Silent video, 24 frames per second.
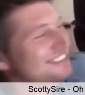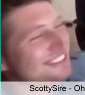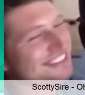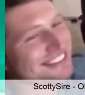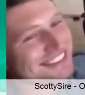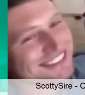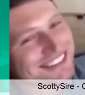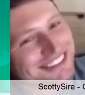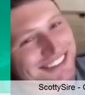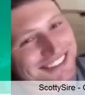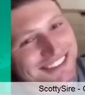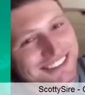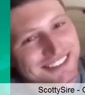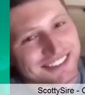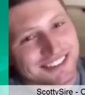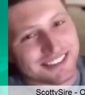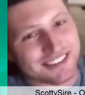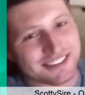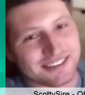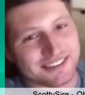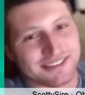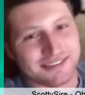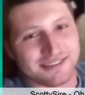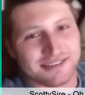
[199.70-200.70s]
Oh.
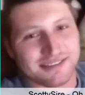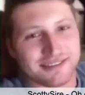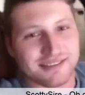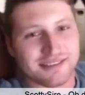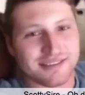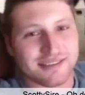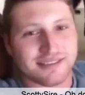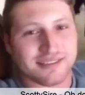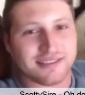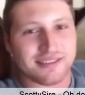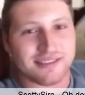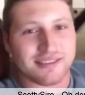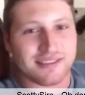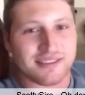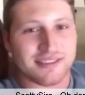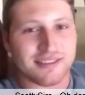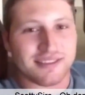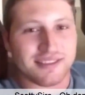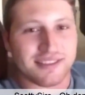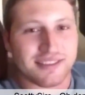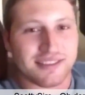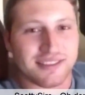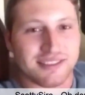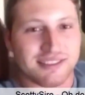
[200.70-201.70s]
Hold on, do it. Yeah. Oh,
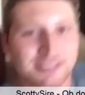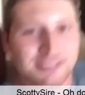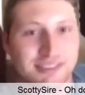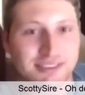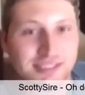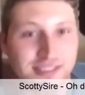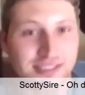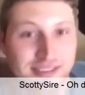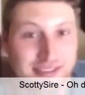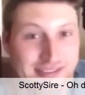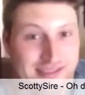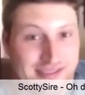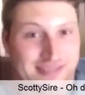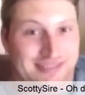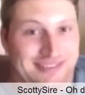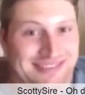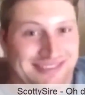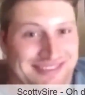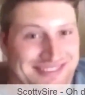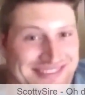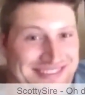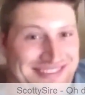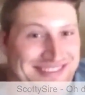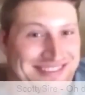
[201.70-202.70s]
yeah. Oh my
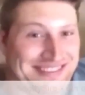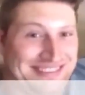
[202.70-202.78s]
god.